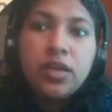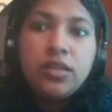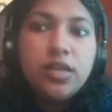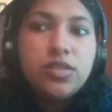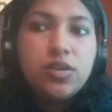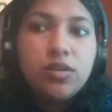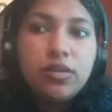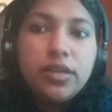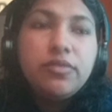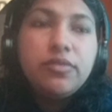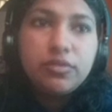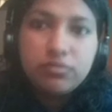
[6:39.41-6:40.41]
That is only
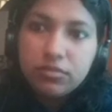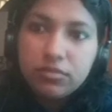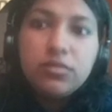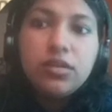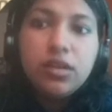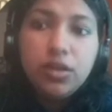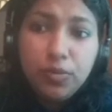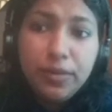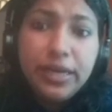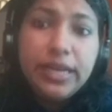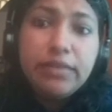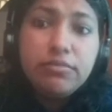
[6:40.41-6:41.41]
the
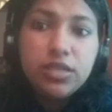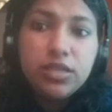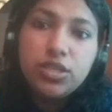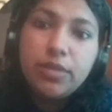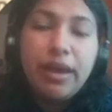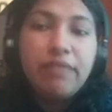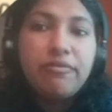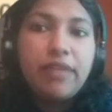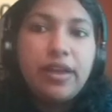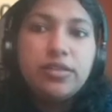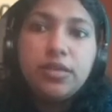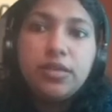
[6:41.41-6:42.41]
rubidium, cesium and
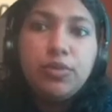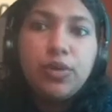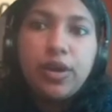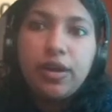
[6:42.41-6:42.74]
francium you can